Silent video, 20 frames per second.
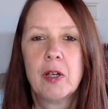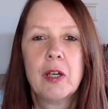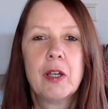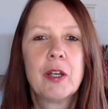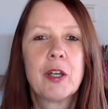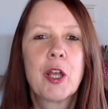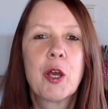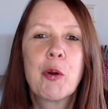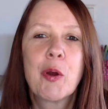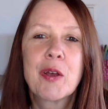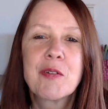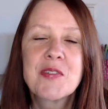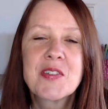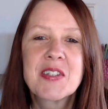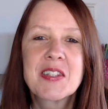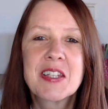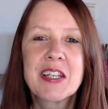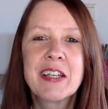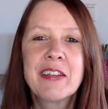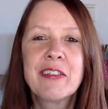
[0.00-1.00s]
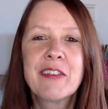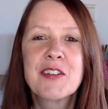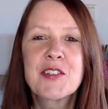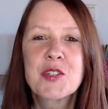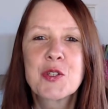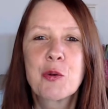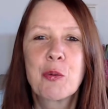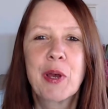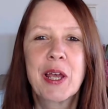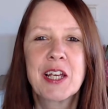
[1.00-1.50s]
Now, I've seen
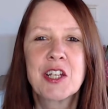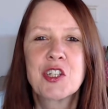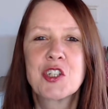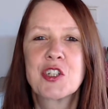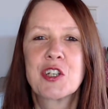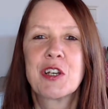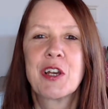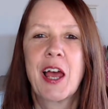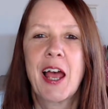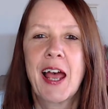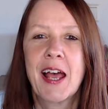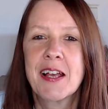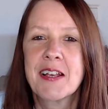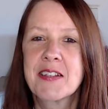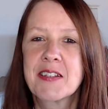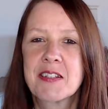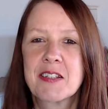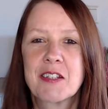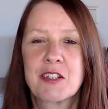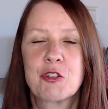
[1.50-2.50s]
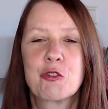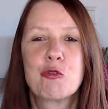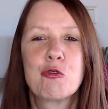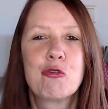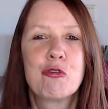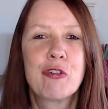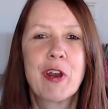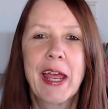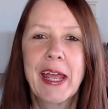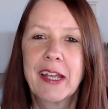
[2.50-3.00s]
this question asked
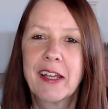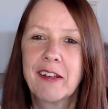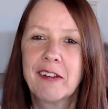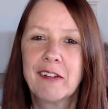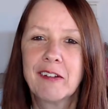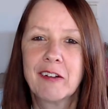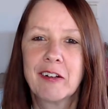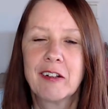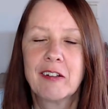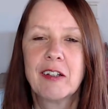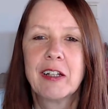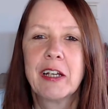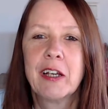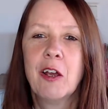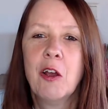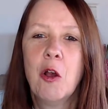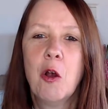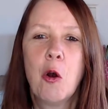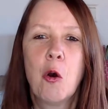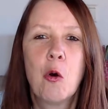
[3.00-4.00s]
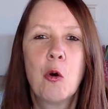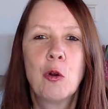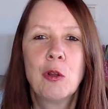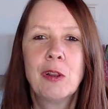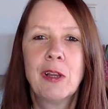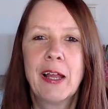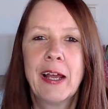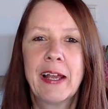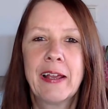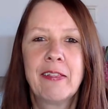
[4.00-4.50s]
regularly
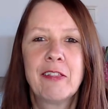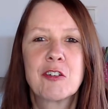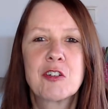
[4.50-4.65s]
online.